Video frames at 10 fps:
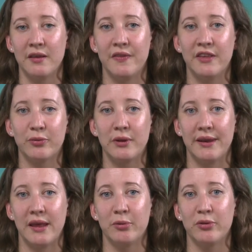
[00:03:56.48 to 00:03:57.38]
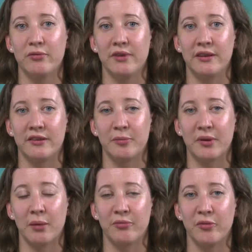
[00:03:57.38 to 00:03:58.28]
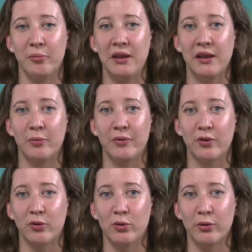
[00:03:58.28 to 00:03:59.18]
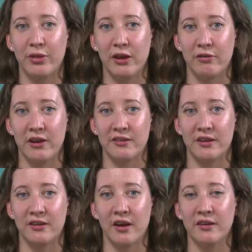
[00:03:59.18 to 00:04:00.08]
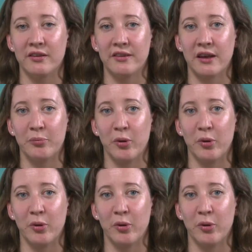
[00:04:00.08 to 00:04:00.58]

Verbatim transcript: This will enable the reader to become familiar with the core theories and to understand